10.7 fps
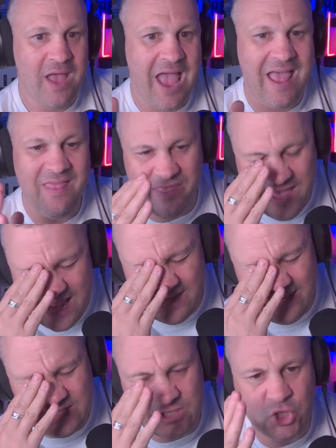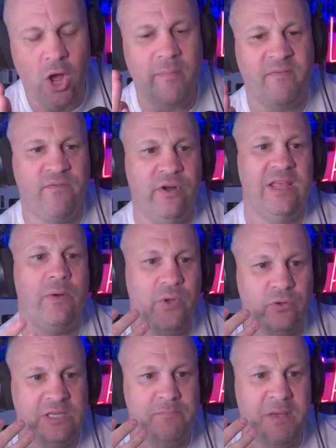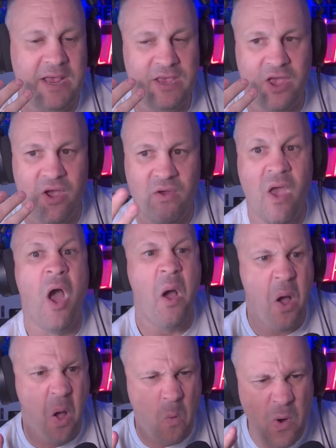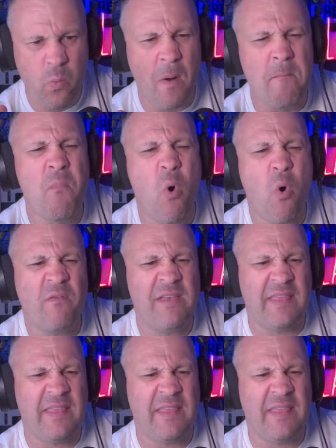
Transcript: And that is the type of footy that we all sit back and go, we want more of that.